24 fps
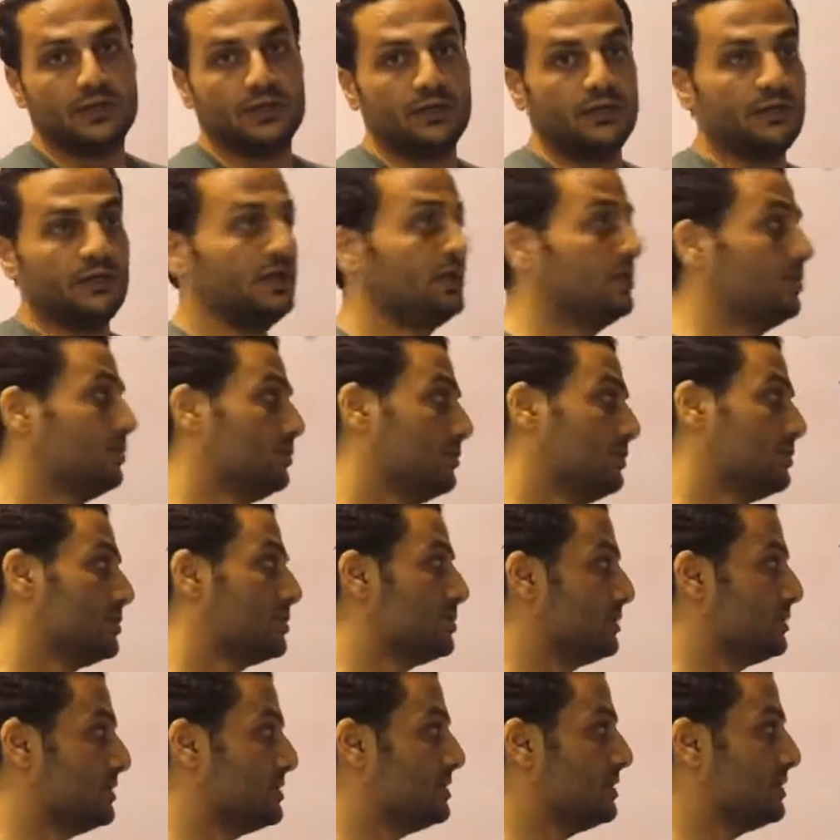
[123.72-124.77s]
area, and
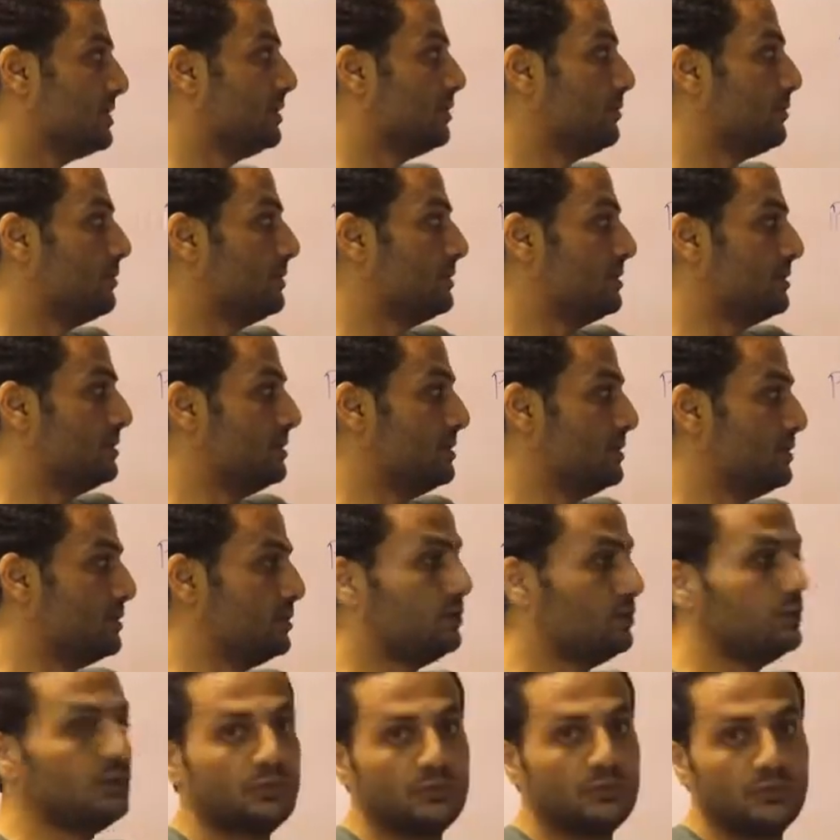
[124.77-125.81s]
also it is calculated in
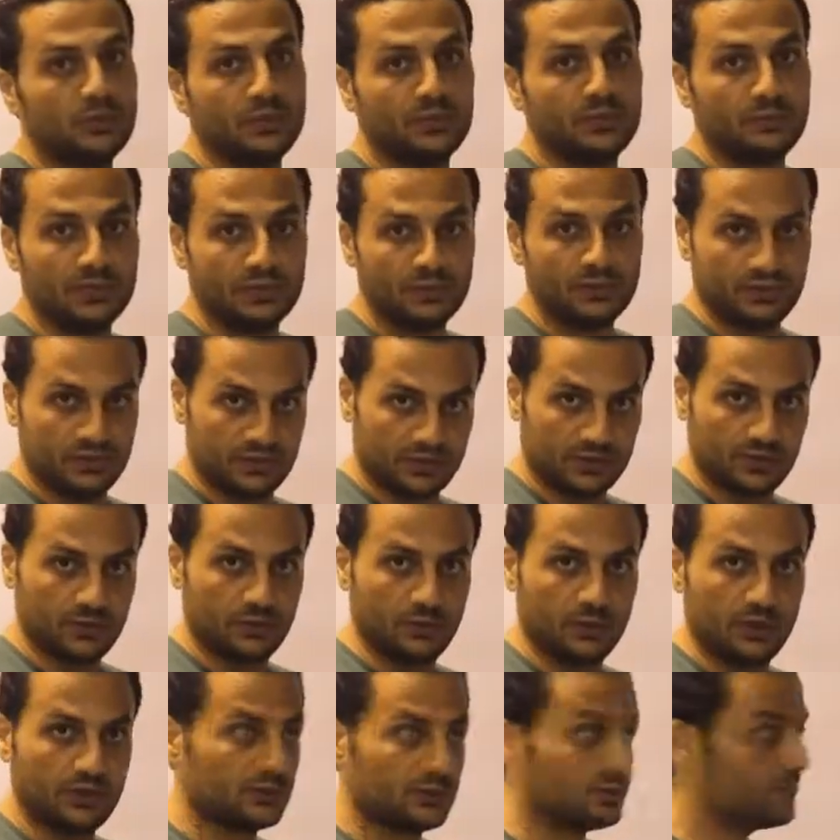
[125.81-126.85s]
Newton per meter
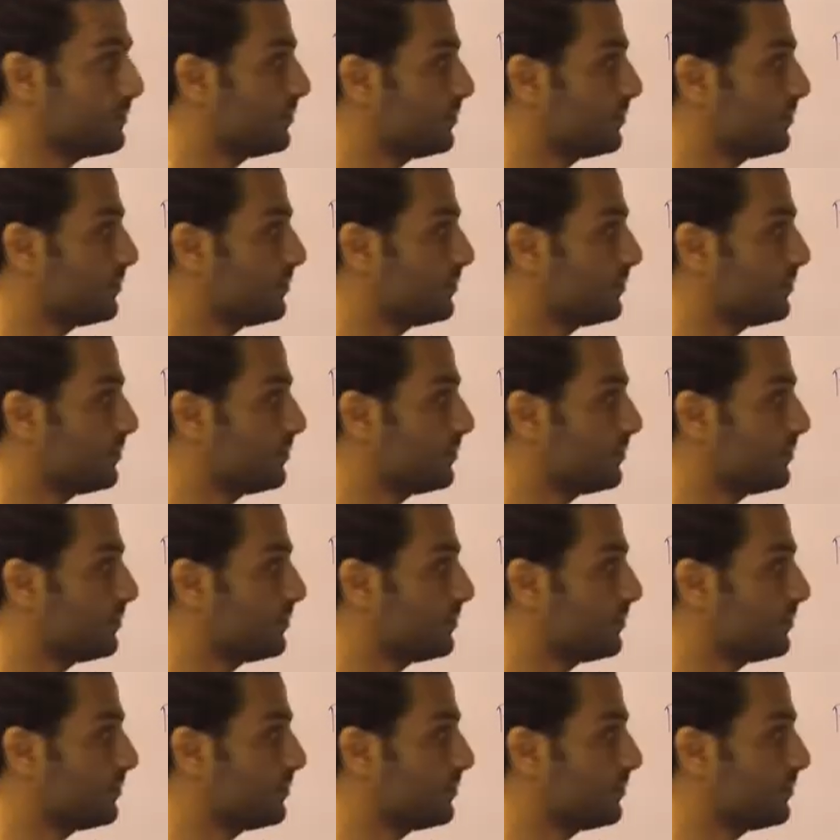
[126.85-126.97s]
square.